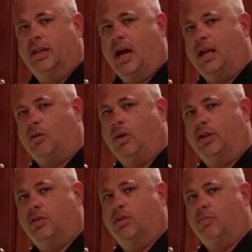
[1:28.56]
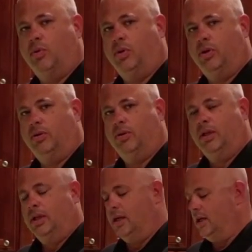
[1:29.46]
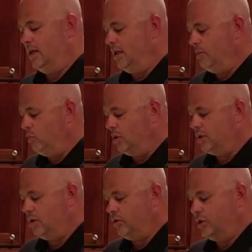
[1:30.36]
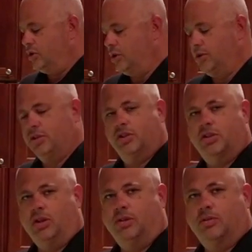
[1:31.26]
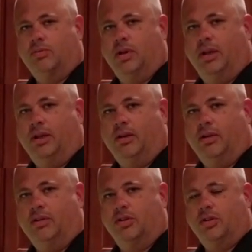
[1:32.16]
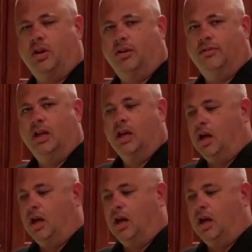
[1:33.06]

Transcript: not quite to a boil. And once all the sugars and salts are dissolved,